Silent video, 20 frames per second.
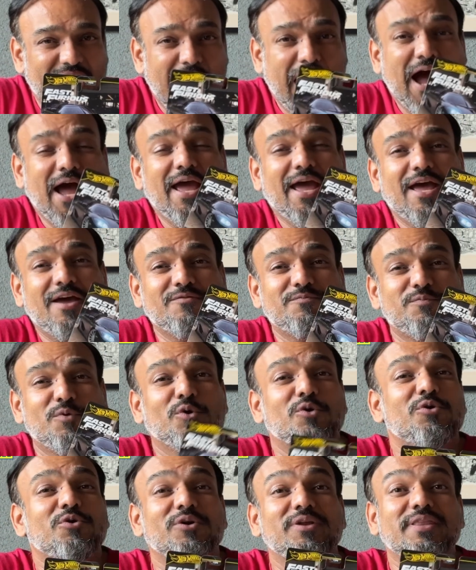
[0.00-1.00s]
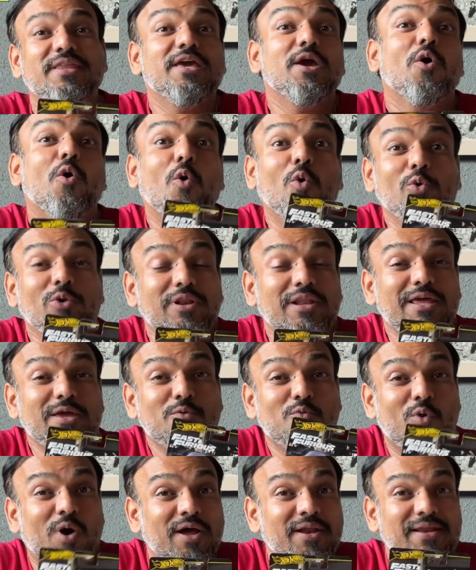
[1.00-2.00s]
I have procured the only
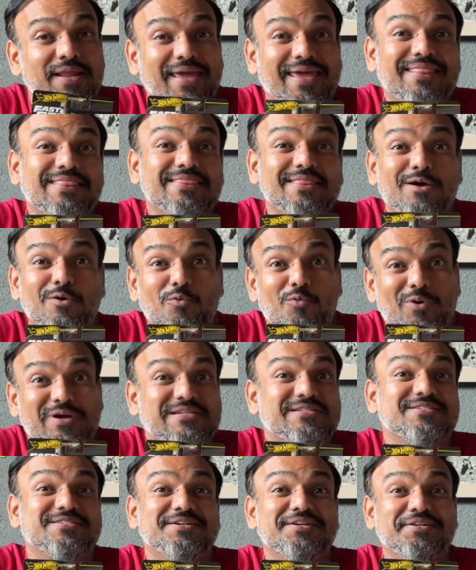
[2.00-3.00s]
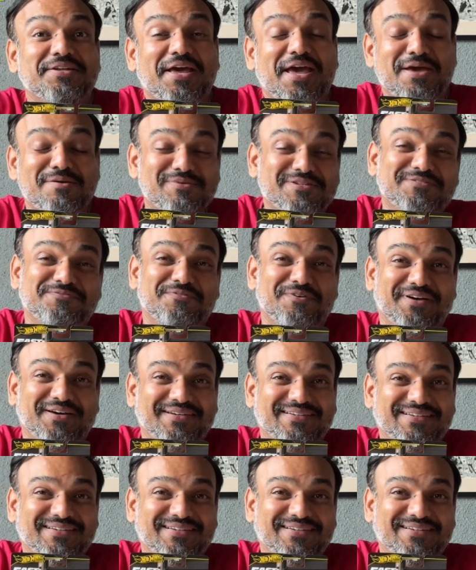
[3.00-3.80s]
one in the Western Hemisphere.